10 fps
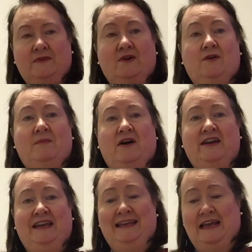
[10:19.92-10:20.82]

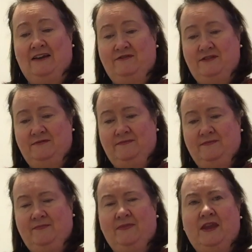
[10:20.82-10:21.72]
Hermione laughed.
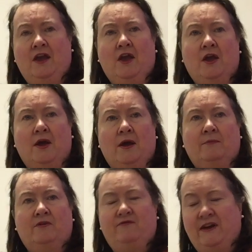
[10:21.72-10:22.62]

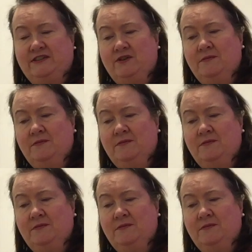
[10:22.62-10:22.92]
Professor